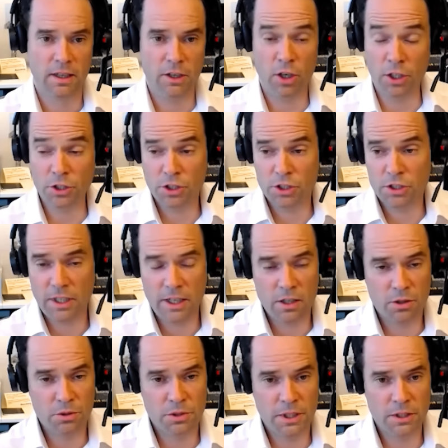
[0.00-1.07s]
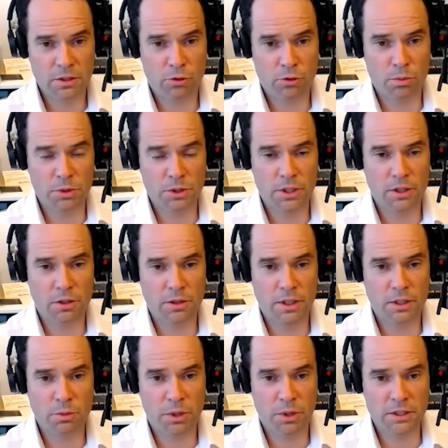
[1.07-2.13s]
not just state-owned former state-owned
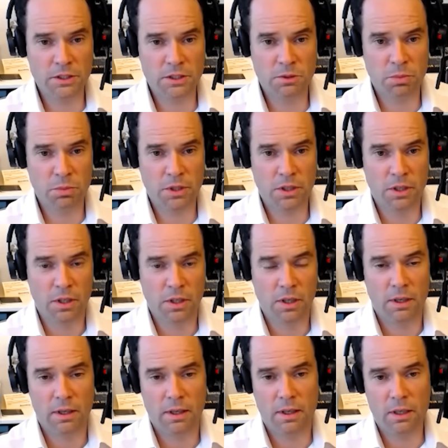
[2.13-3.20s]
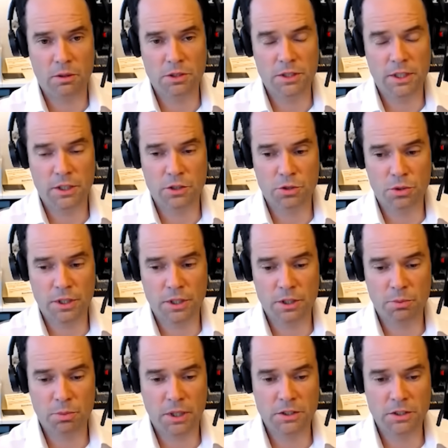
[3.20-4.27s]
enterprises, but or state-controlled
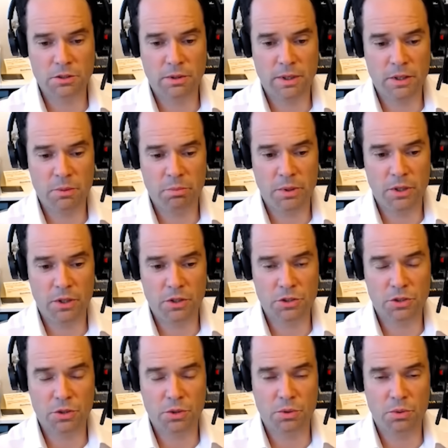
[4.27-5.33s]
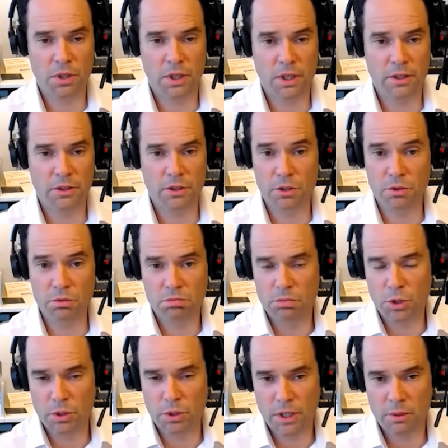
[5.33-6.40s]
enterprises rather, but also
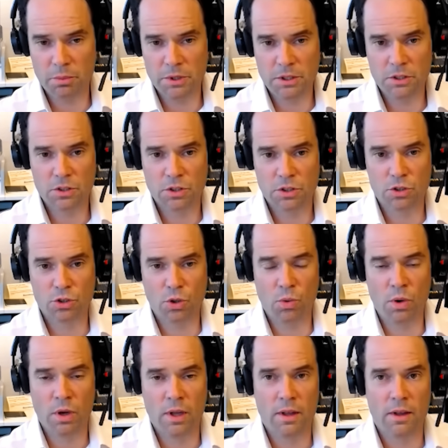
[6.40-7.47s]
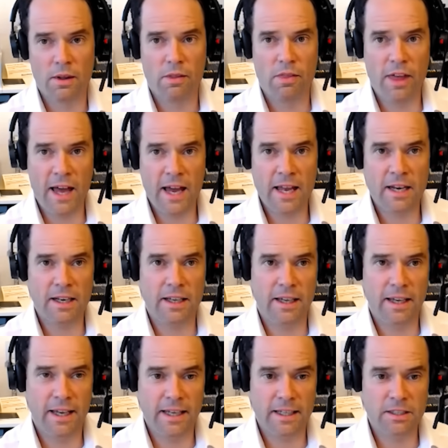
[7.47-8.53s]
newer companies. So that
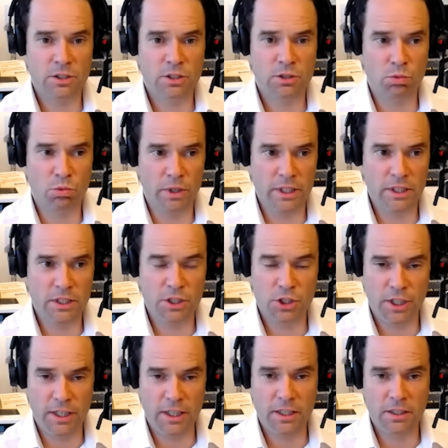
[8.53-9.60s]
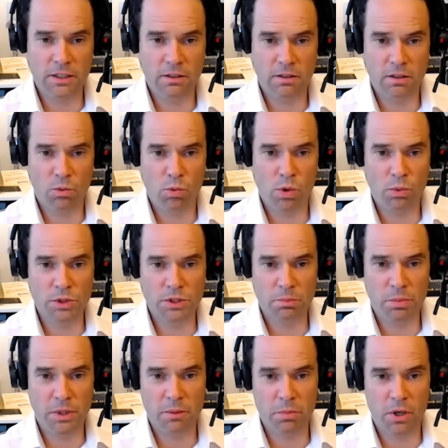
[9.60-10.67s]
has really shaken what was a
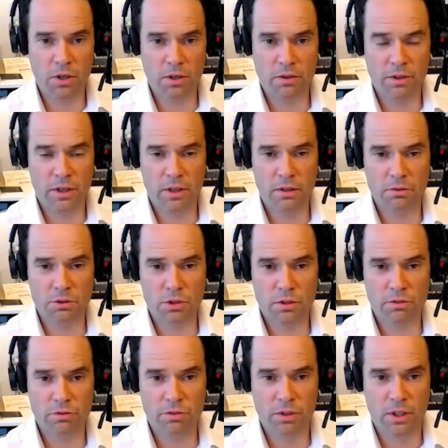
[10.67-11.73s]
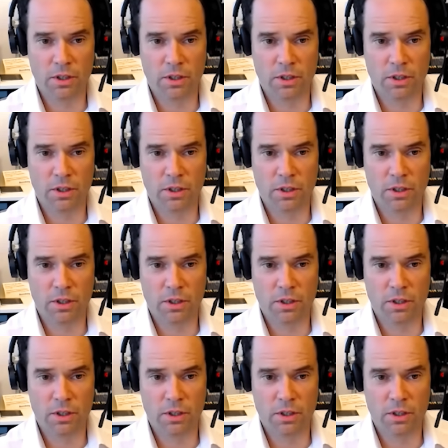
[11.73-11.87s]
big part of their sort of